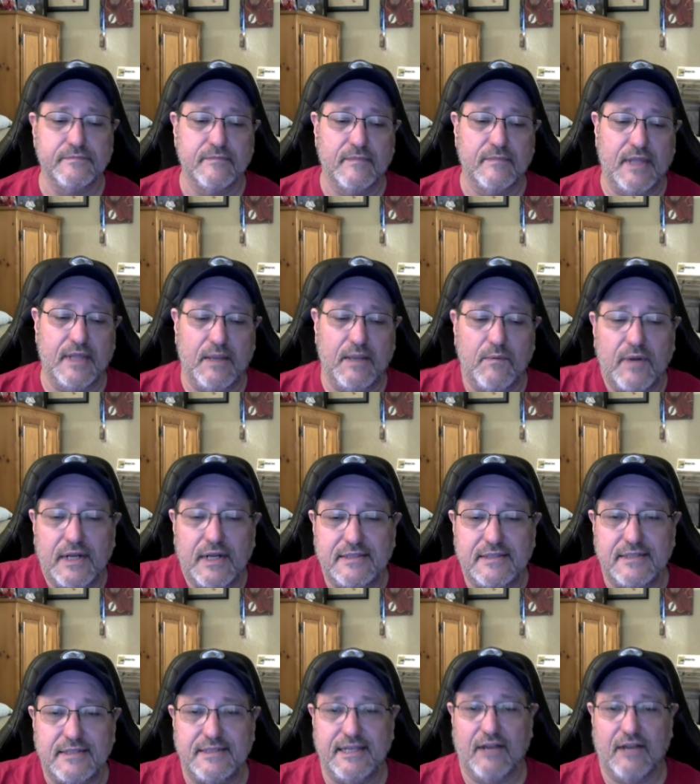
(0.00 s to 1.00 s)
They wanted
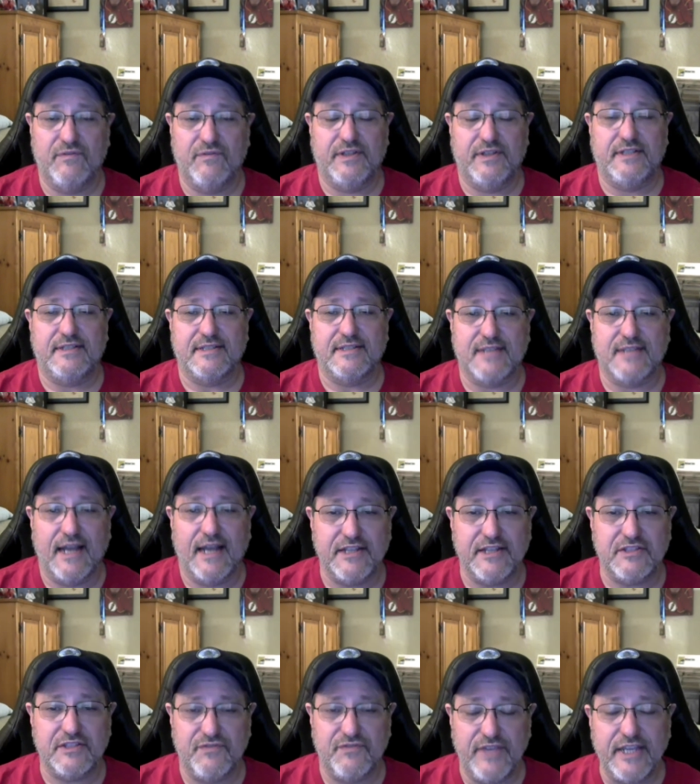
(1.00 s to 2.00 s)
to delve into
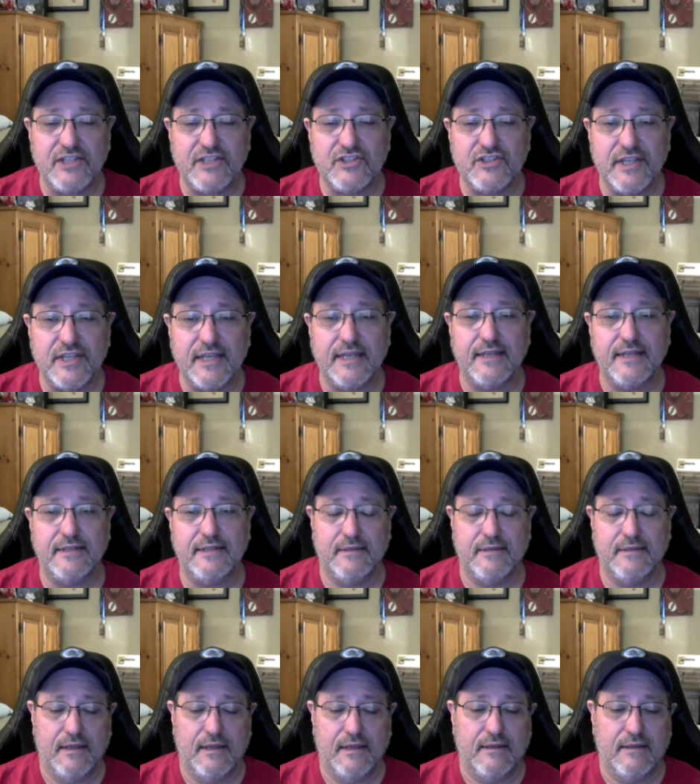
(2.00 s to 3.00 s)
science fiction.
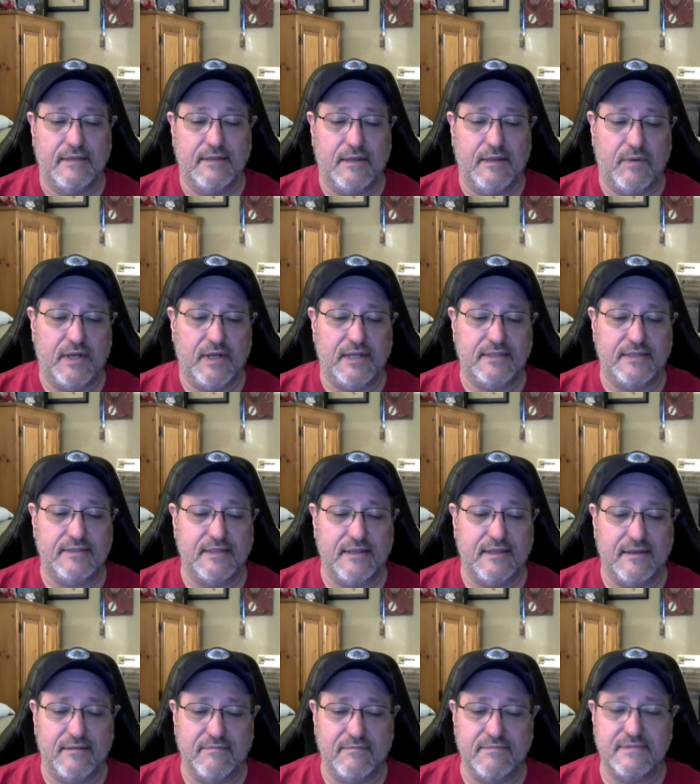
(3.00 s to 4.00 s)
They wanted
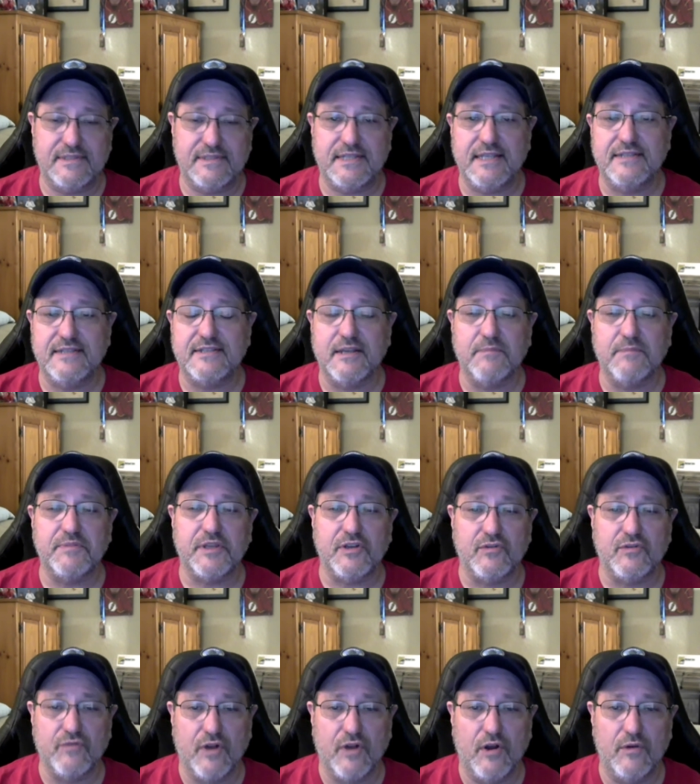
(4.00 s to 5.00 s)
to see something
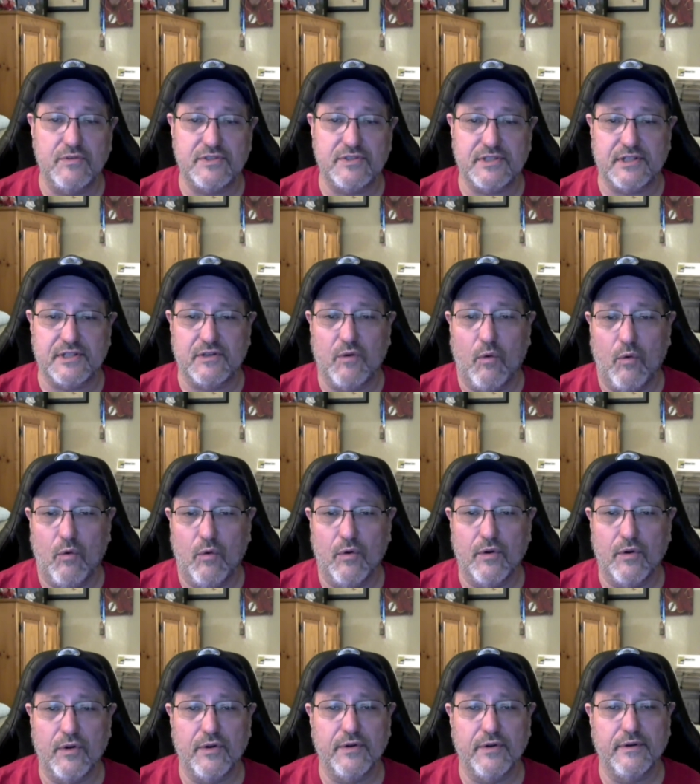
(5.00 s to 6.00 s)
gross and
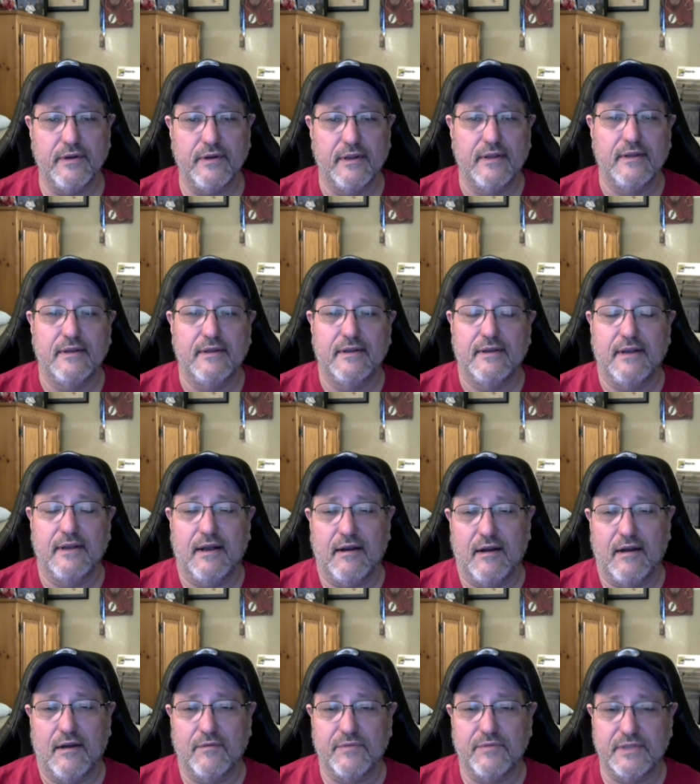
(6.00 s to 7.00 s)
horror
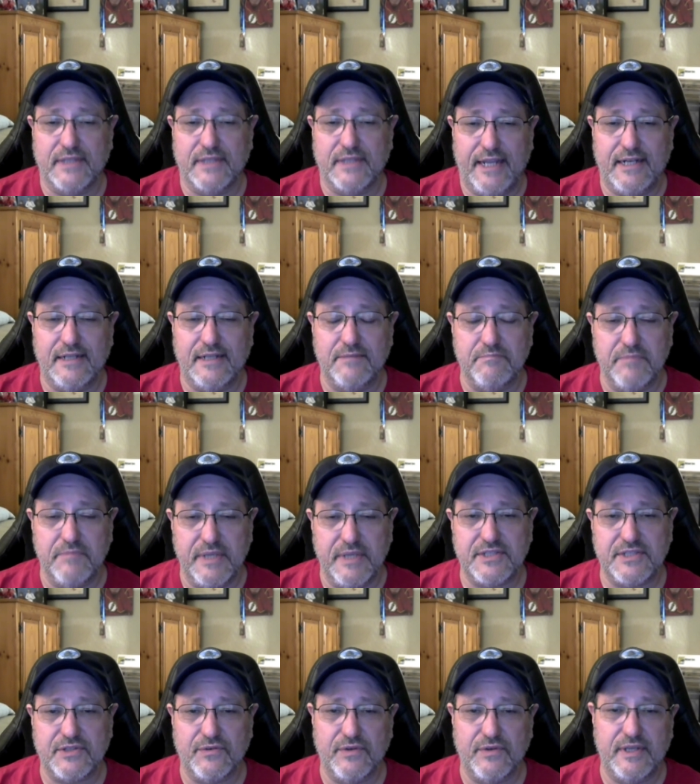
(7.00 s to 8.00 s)
related,
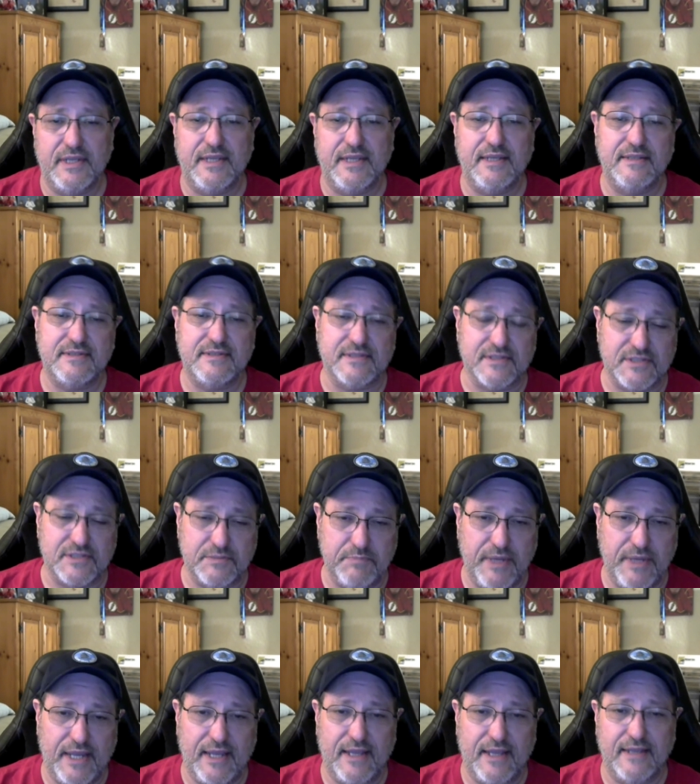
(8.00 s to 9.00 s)
mystery,
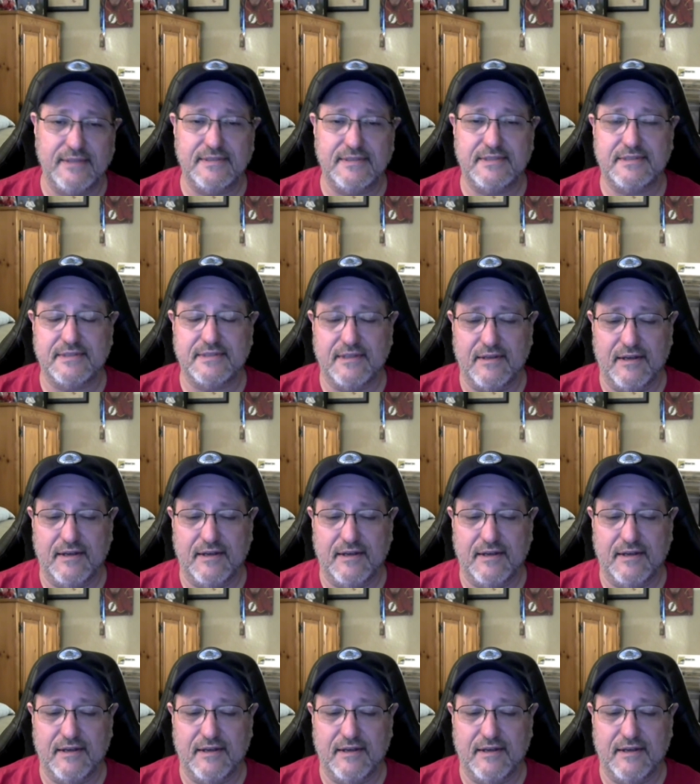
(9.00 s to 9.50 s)
suspense.